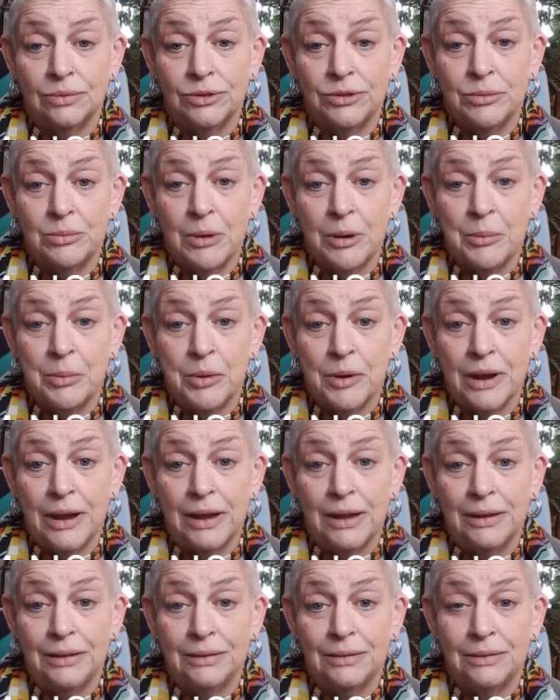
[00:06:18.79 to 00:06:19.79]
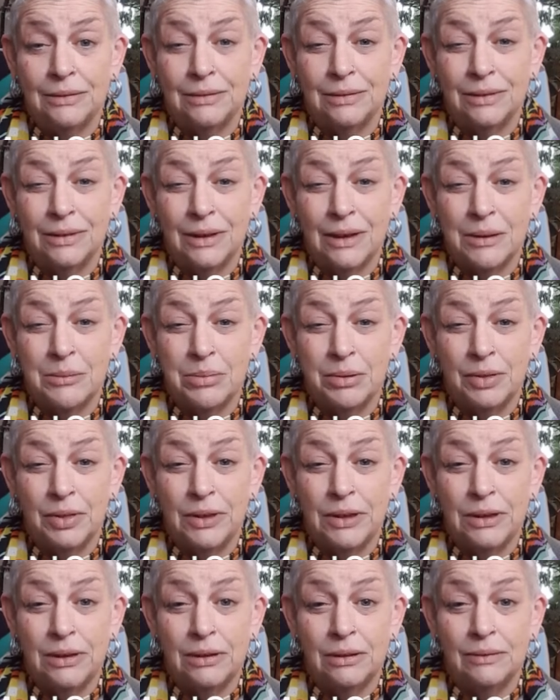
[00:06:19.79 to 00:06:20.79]
to my brain. I
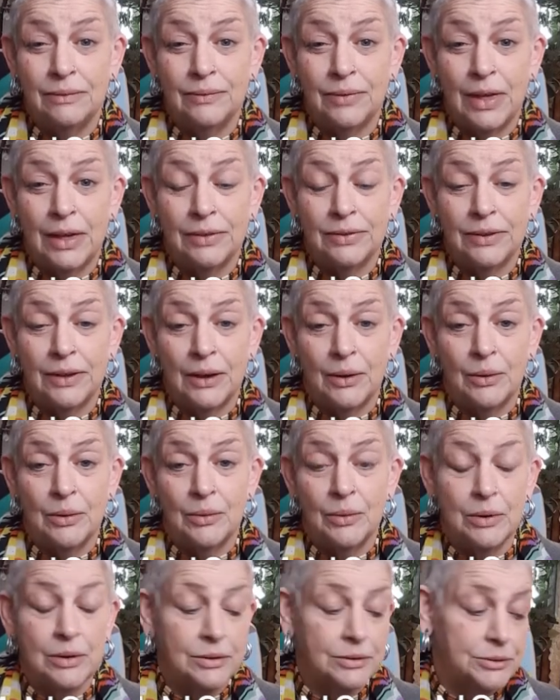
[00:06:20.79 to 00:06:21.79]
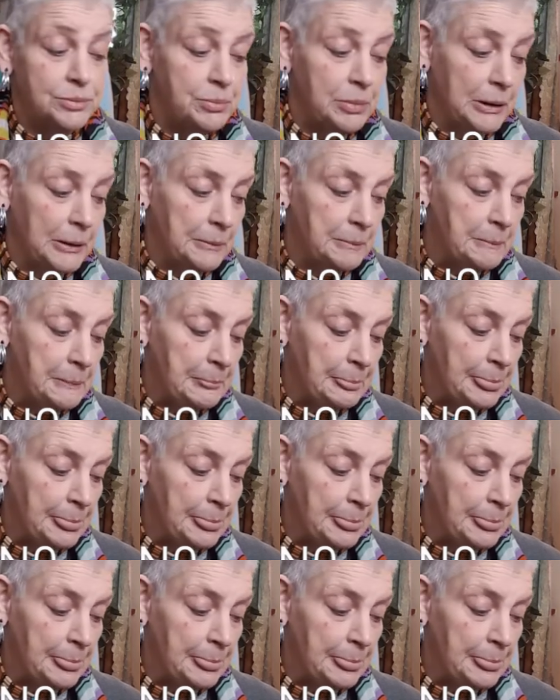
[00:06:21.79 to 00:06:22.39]
believe that's how it worked. But